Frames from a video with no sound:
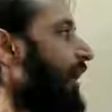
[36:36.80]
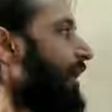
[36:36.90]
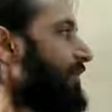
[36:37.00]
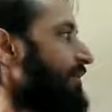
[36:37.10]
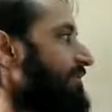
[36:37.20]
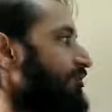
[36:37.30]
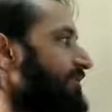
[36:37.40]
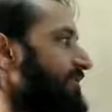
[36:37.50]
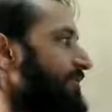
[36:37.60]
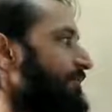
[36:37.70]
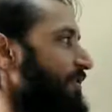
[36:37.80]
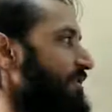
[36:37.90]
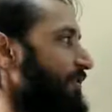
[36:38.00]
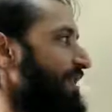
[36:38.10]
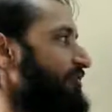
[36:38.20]
And so this is the
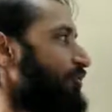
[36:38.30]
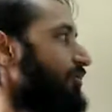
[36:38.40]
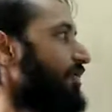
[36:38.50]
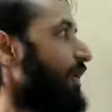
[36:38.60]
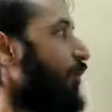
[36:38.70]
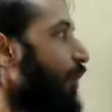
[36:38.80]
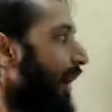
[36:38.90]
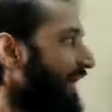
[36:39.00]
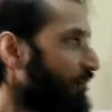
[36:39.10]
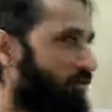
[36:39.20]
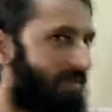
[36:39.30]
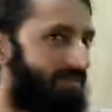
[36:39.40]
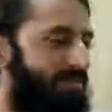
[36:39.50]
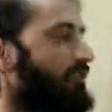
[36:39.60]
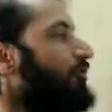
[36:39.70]
first milestone. Why
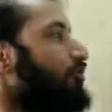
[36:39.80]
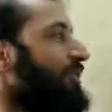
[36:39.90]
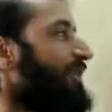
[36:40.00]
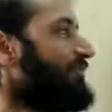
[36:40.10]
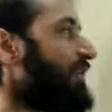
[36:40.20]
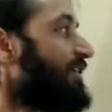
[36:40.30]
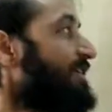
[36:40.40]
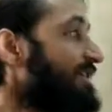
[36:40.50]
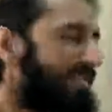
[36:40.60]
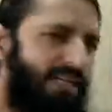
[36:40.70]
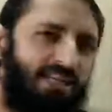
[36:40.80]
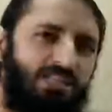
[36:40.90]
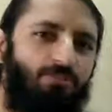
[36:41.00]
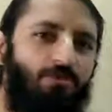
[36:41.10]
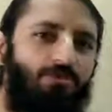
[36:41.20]
goodness? So that we
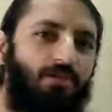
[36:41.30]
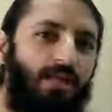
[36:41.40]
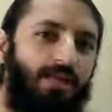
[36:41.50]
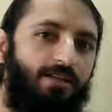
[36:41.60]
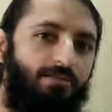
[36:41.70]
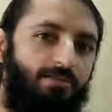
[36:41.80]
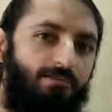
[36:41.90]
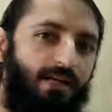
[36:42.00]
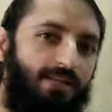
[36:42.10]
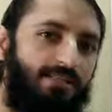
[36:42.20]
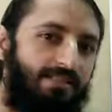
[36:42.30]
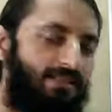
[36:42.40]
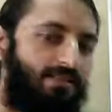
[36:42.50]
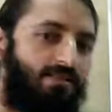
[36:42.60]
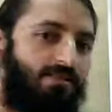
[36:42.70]
understand spiritual life at this
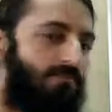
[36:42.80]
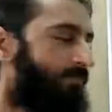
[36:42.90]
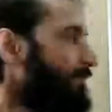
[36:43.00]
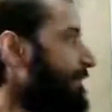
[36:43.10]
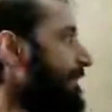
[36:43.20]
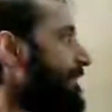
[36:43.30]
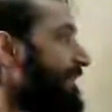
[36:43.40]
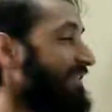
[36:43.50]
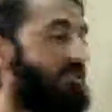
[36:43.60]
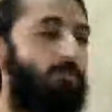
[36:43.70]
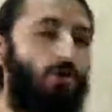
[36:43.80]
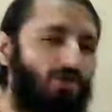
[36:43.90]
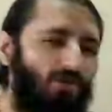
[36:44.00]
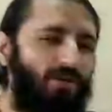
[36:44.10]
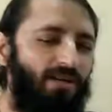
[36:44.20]
stage. There is a
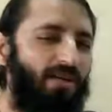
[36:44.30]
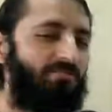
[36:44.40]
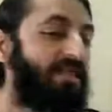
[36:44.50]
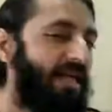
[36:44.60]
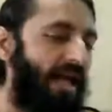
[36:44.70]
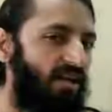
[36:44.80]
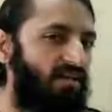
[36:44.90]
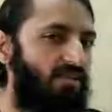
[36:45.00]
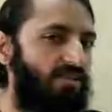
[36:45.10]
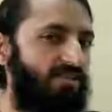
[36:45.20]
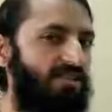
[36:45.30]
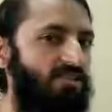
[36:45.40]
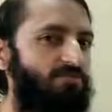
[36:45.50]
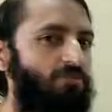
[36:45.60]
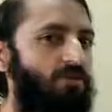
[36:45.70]
possibility that we can
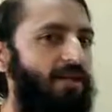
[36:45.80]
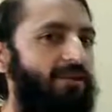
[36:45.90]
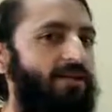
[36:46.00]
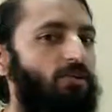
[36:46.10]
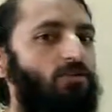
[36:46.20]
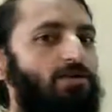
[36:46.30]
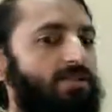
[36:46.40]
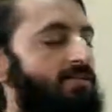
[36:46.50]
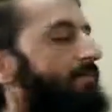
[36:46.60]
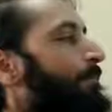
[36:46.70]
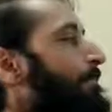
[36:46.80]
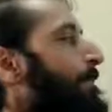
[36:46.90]
understand spiritual life at goodness.